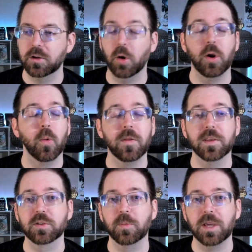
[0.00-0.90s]
know when
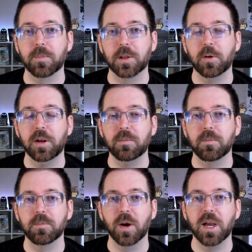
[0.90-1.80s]
this will be uploaded,
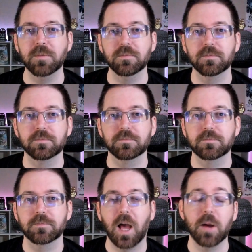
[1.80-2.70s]
but
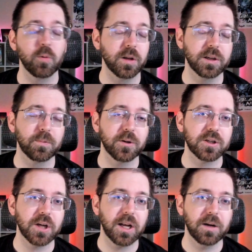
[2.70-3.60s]
I really
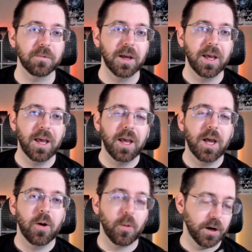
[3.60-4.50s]
appreciate it.
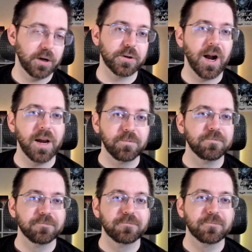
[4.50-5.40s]
We're going to try.
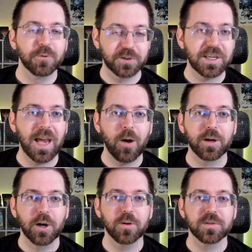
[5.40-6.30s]
We'll see how it
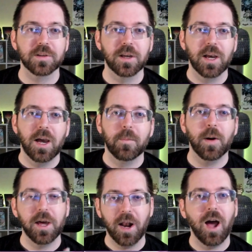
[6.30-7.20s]
goes.
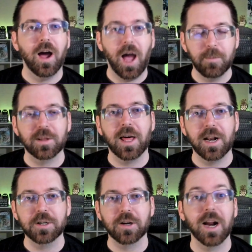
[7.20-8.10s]
But I'm glad I
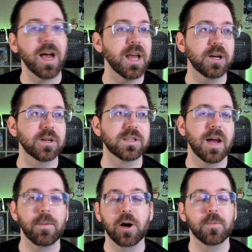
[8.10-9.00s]
tried. I had a good
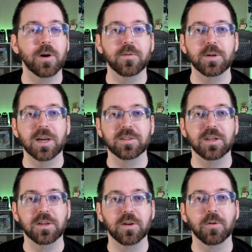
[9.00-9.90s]
time. I hope all of you guys
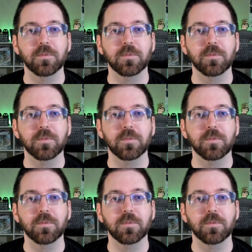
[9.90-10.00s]
did too.